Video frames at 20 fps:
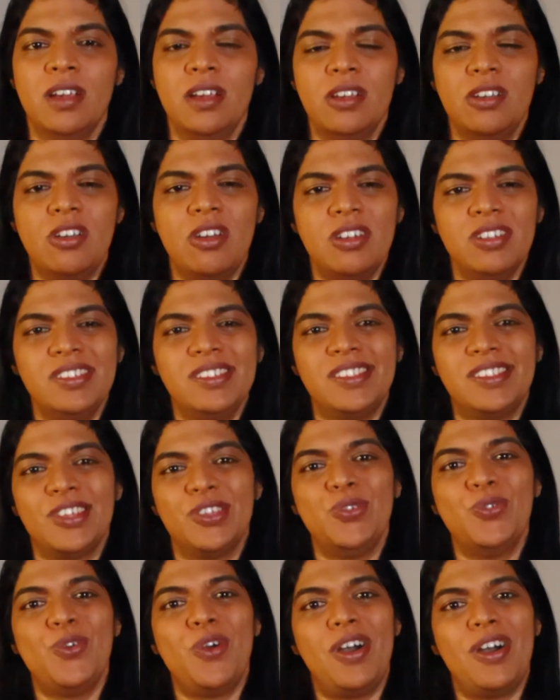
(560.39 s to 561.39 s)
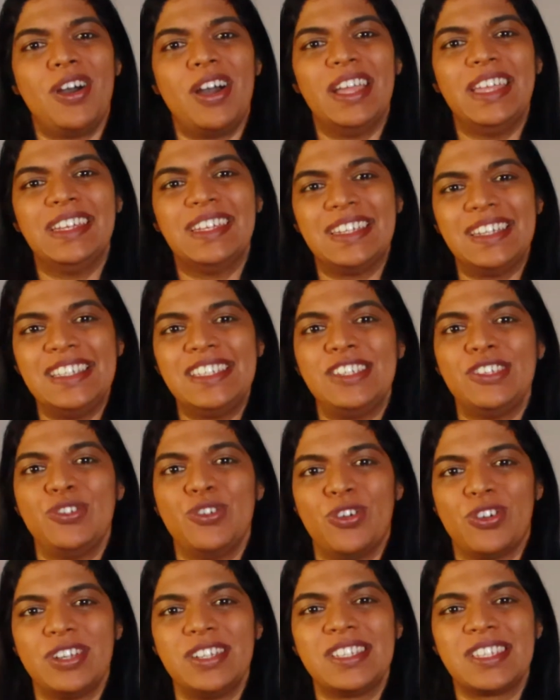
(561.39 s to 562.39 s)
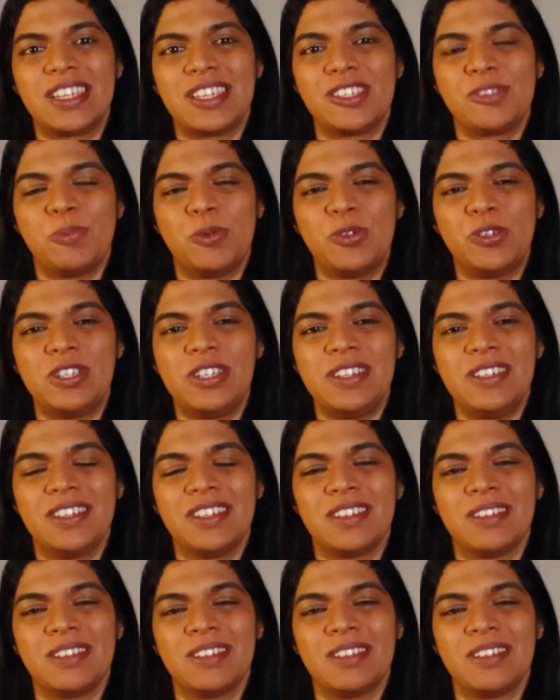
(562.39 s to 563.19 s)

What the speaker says: Cons, you are increasing your risk exposure